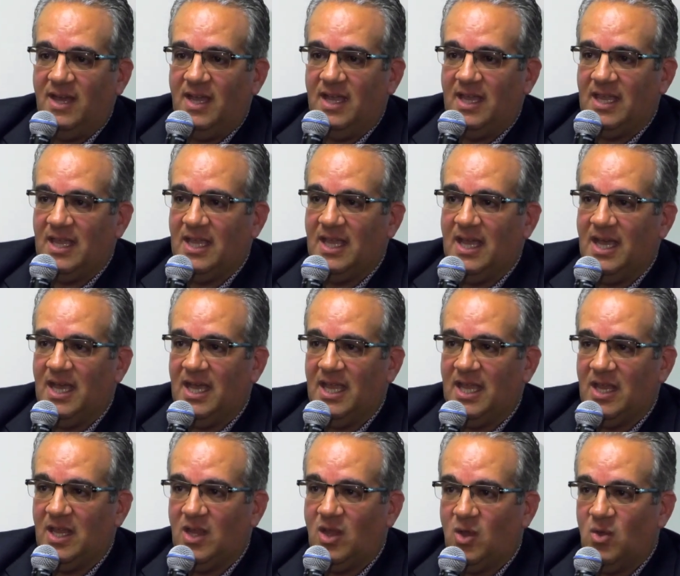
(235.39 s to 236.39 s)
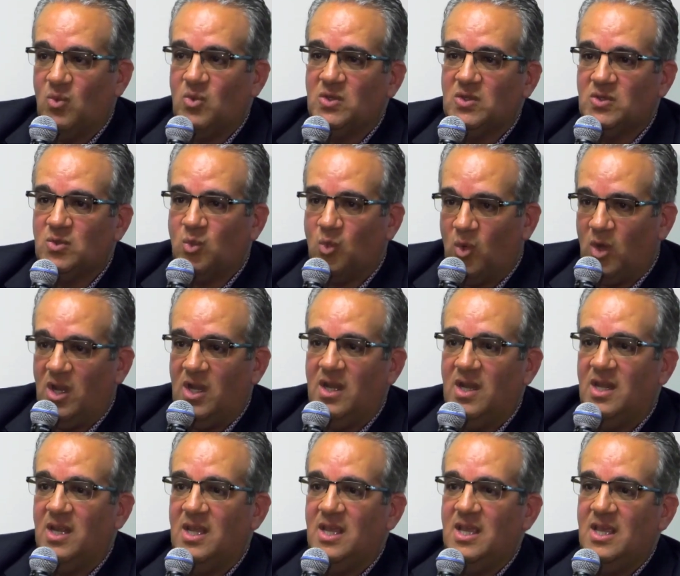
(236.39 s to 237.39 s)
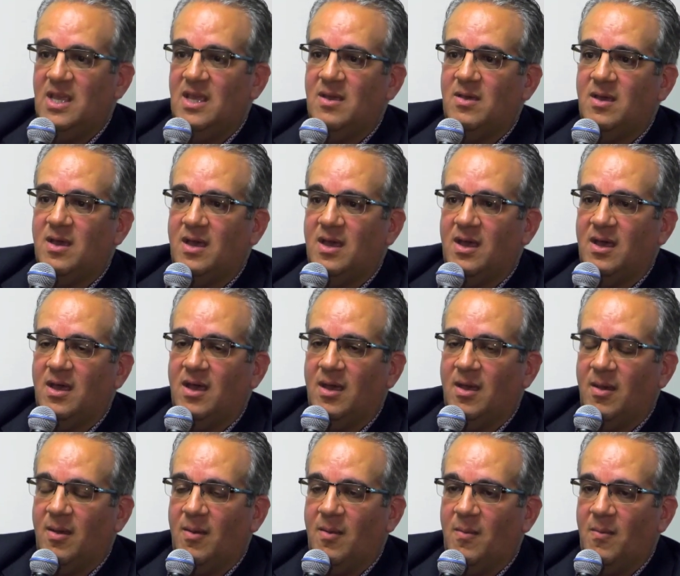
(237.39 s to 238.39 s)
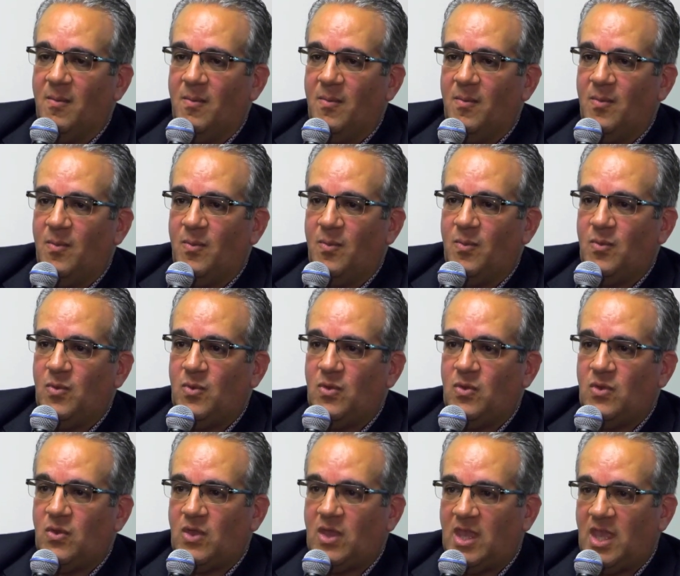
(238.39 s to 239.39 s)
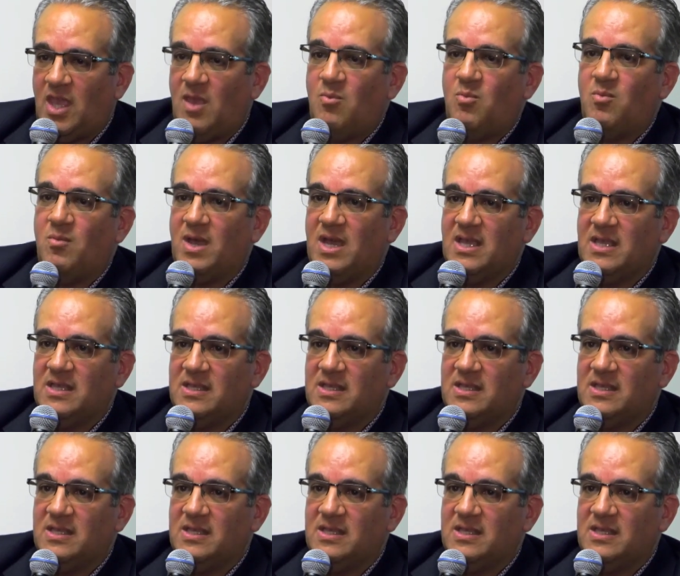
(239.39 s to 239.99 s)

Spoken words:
I always want to keep my